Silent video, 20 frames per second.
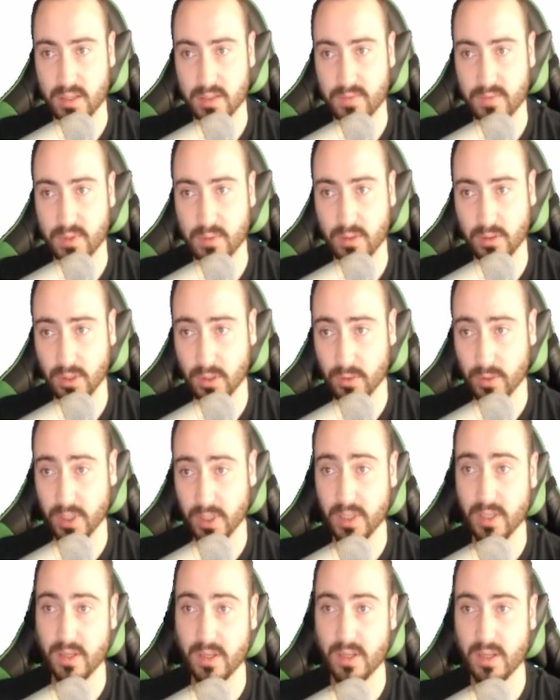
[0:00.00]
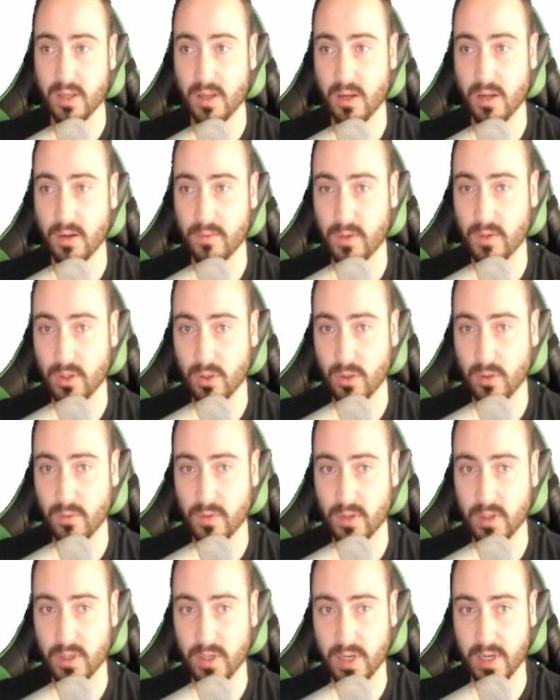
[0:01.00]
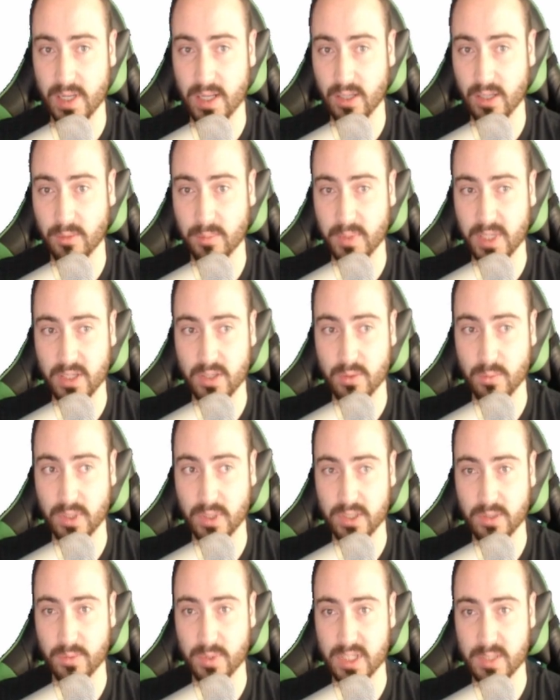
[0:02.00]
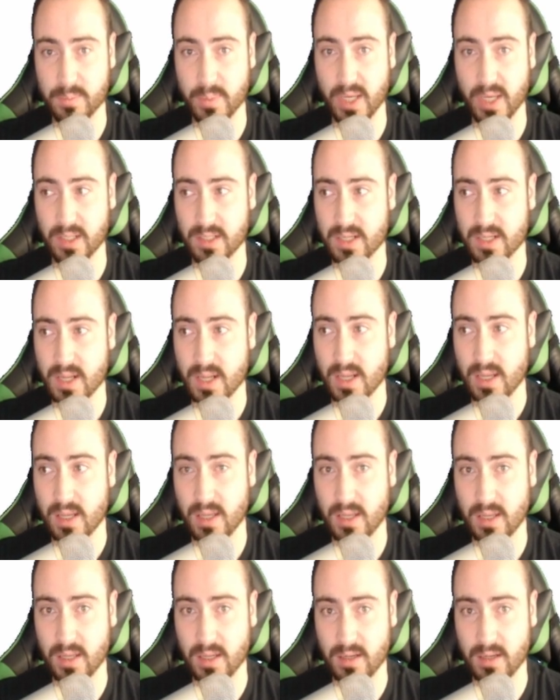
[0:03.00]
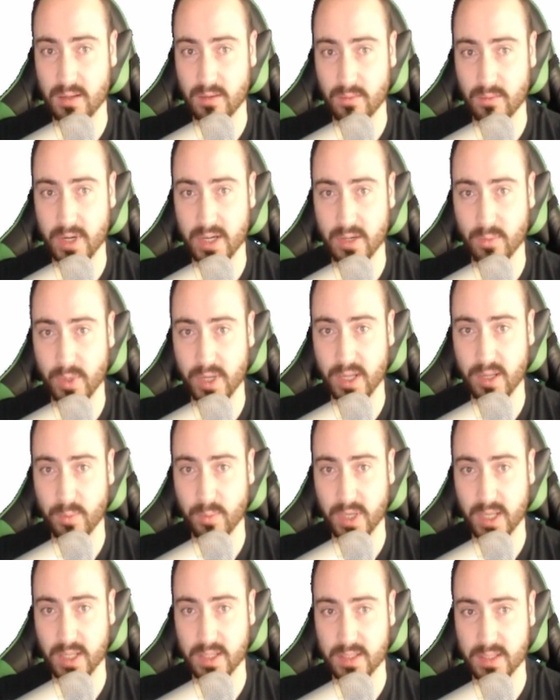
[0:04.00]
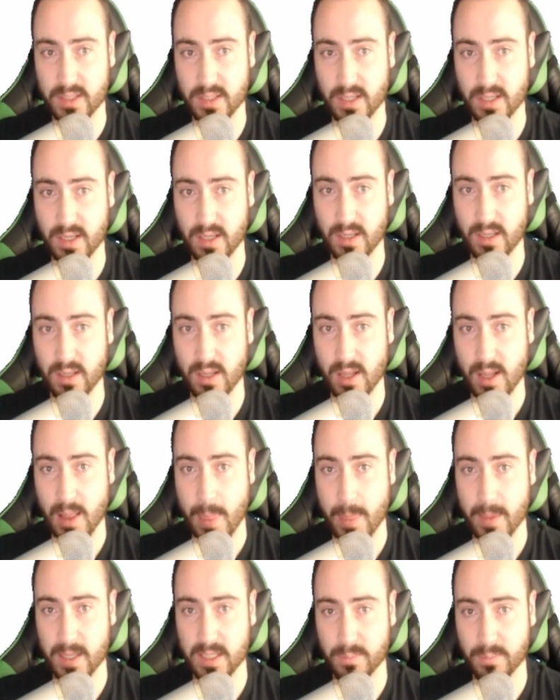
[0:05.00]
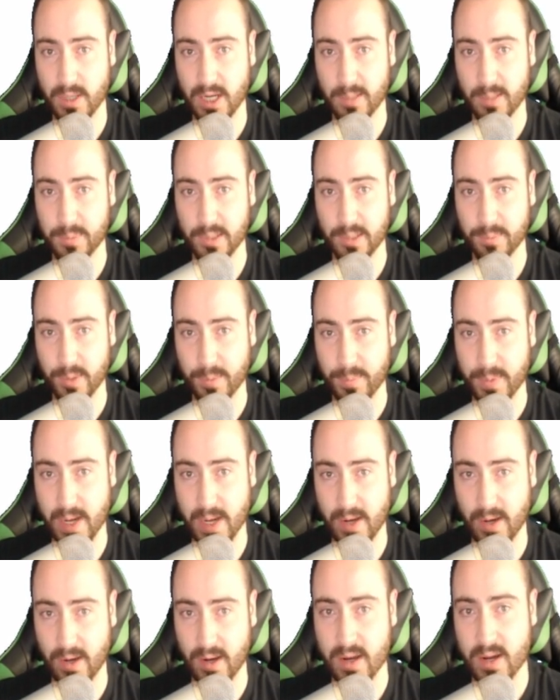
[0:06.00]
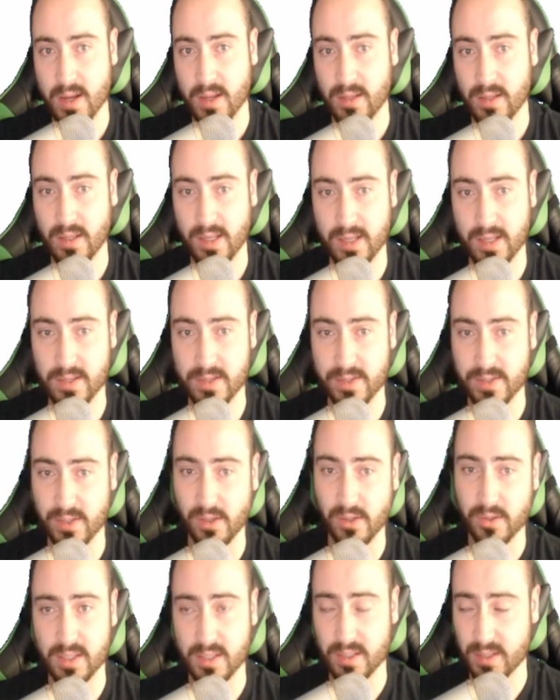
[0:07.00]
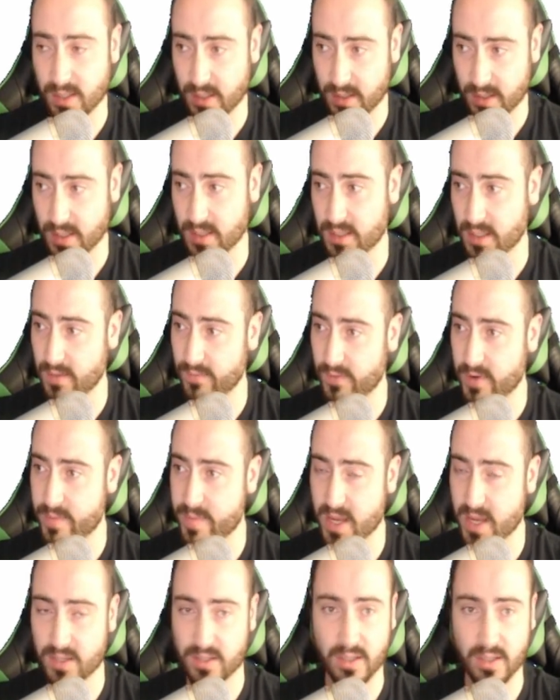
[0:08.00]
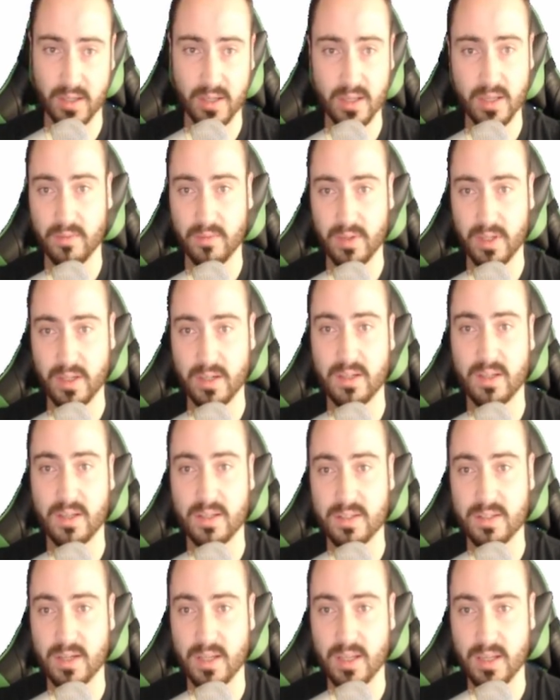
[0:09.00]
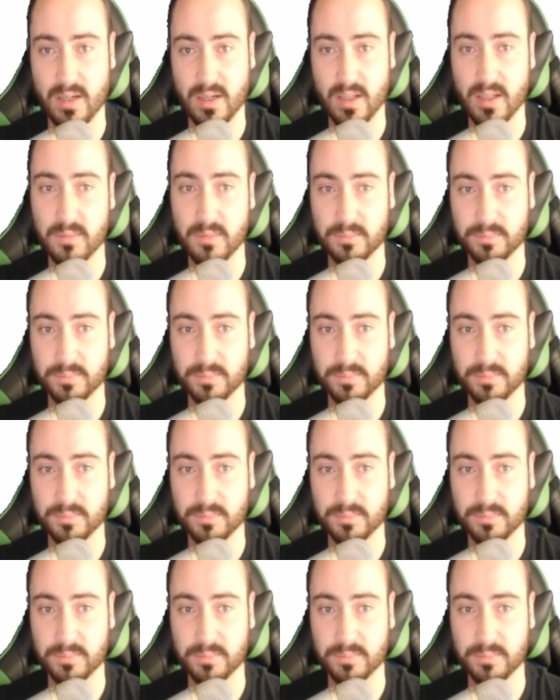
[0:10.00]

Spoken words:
Viewer loaded. Hover over any element you want to inspect, and right away we can see this pop-up appear that has all the CSS information. Very nice and handy.